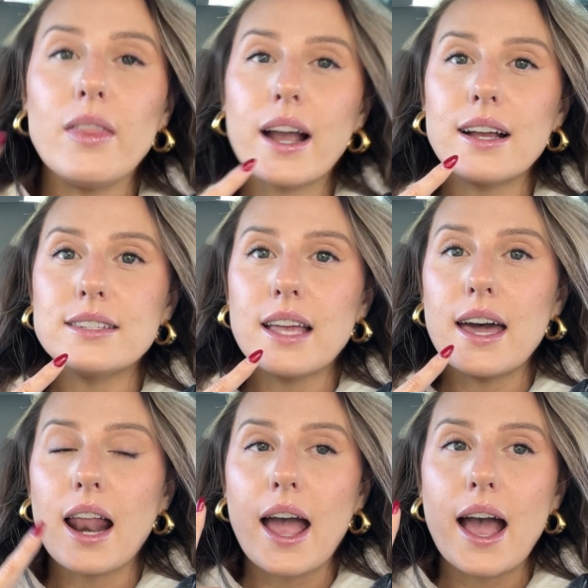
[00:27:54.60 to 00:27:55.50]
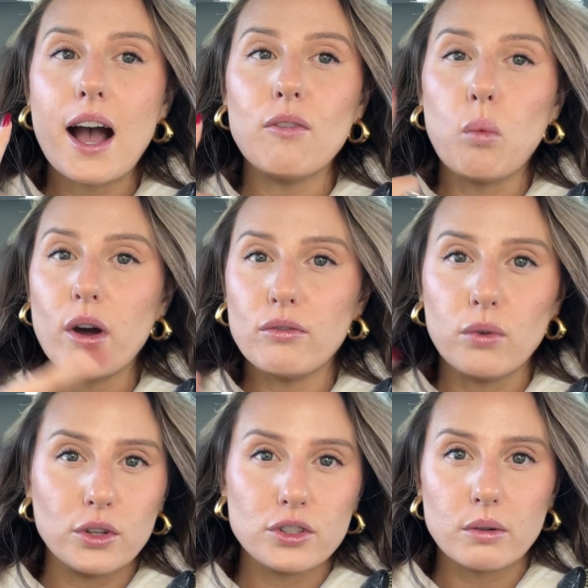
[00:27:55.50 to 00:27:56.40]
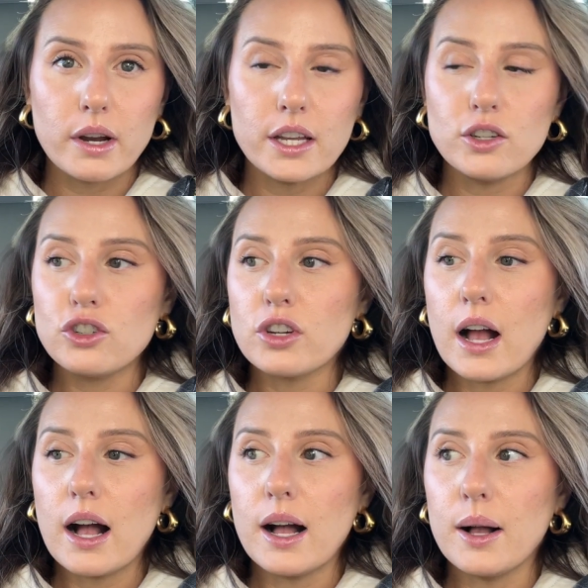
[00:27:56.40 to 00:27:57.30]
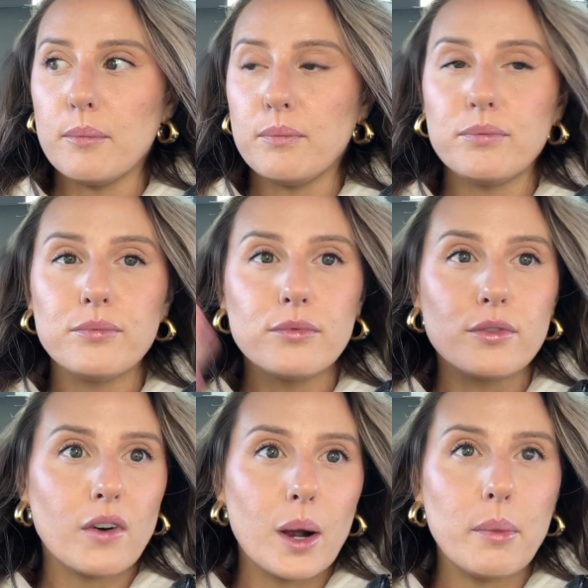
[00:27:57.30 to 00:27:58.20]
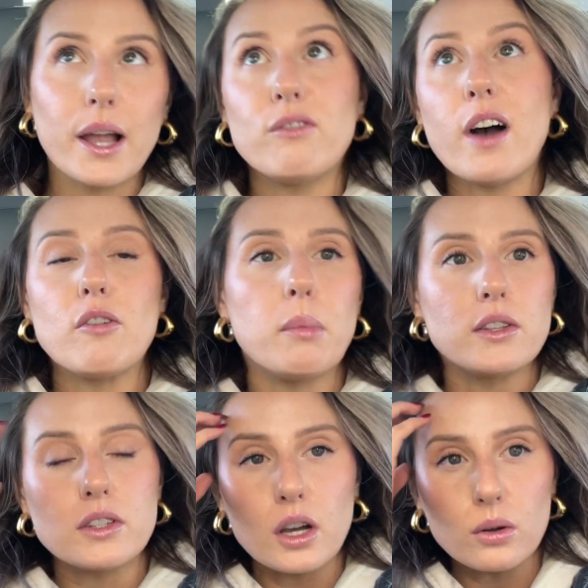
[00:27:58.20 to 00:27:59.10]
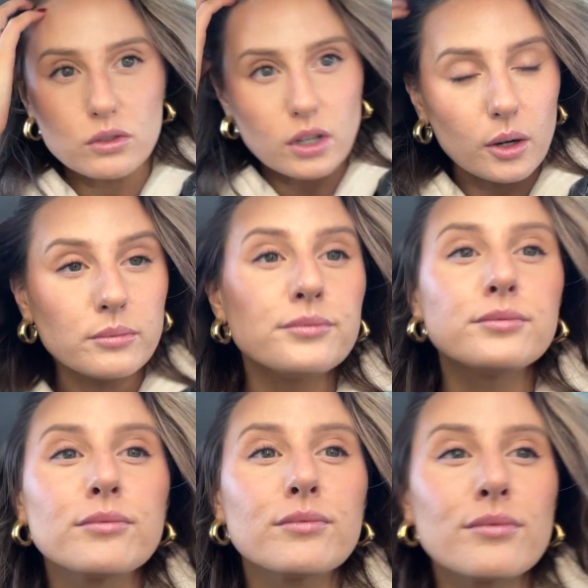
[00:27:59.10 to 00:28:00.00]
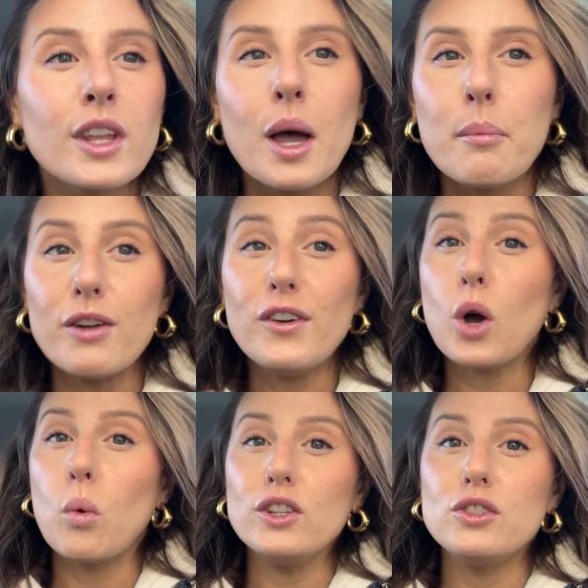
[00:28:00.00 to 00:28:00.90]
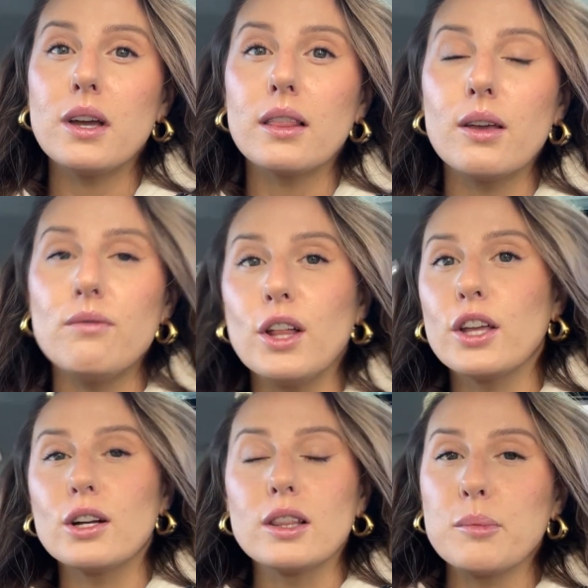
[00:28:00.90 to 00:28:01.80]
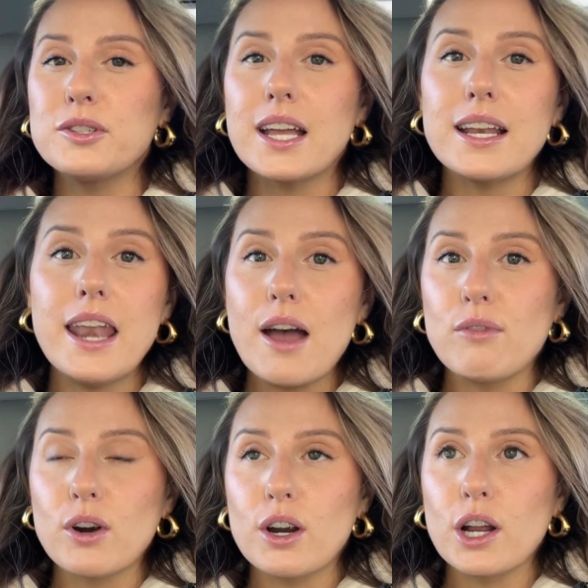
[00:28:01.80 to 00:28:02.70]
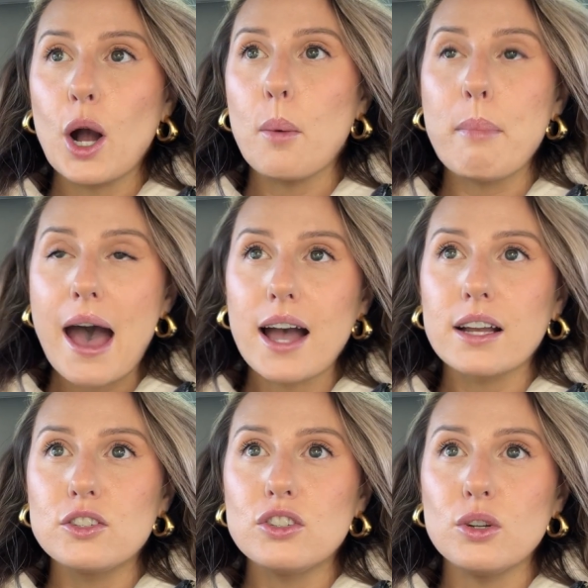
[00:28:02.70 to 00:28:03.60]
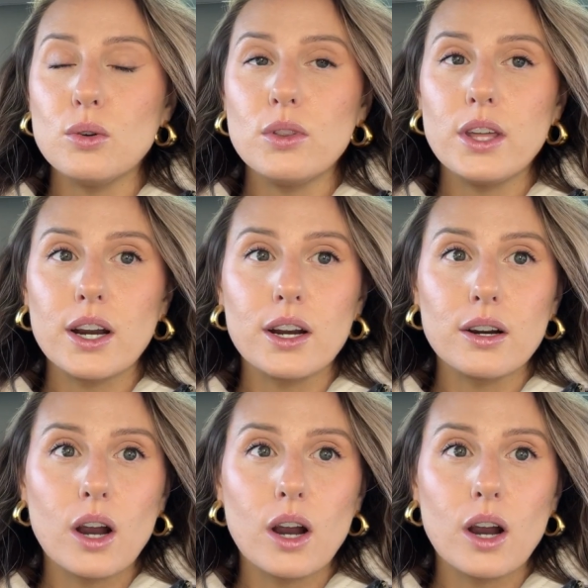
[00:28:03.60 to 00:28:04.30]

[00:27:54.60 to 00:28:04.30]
like I said, I have one full syringe from like 5 months ago, so. But I feel like once you get lip filler, your lips like never go back to their